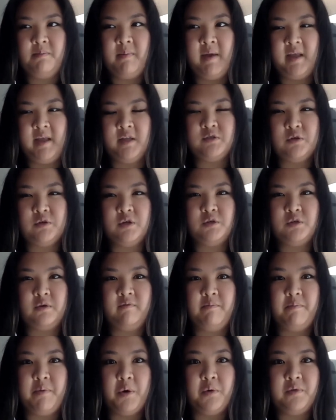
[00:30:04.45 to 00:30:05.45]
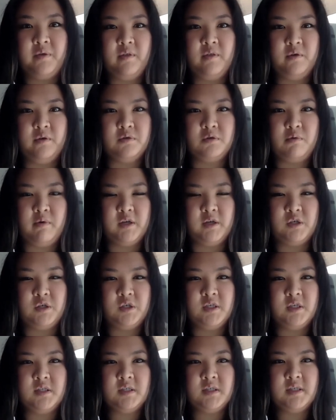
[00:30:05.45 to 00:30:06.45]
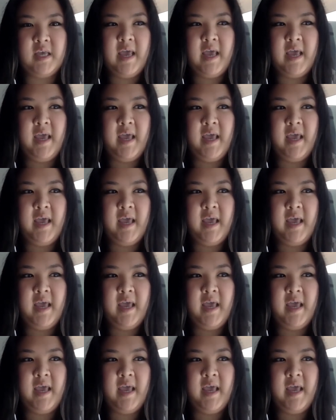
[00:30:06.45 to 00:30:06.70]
my answer to sort of both of those questions